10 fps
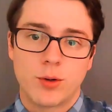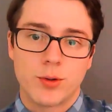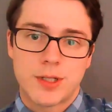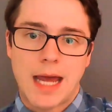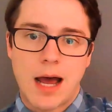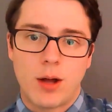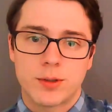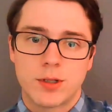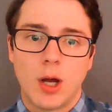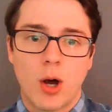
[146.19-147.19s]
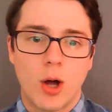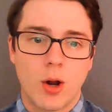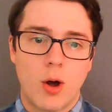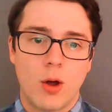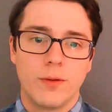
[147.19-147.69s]
out on all
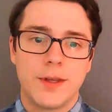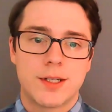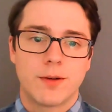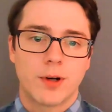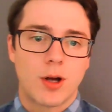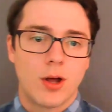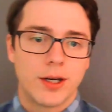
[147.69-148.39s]
of these different colonies.